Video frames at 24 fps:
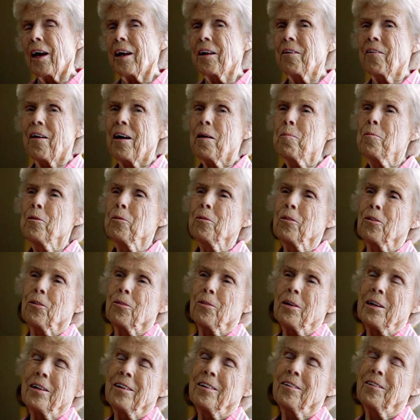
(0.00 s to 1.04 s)
And Grandma
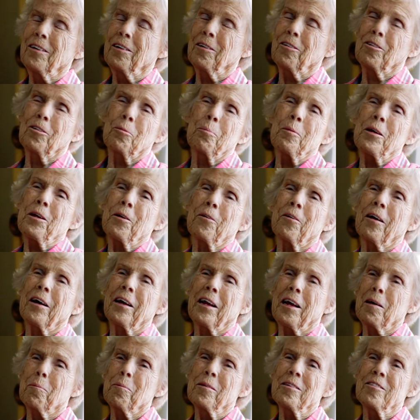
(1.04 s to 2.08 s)
was one to speak
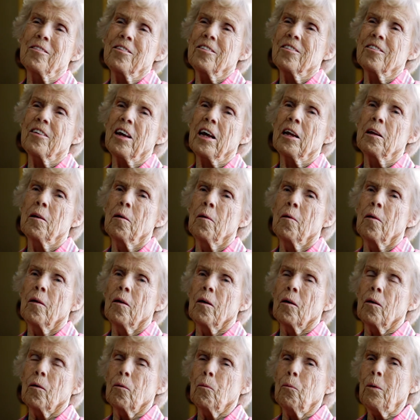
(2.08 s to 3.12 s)
right up, and she said,
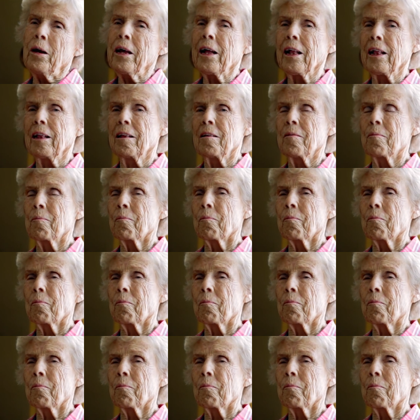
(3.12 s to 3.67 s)
"Well,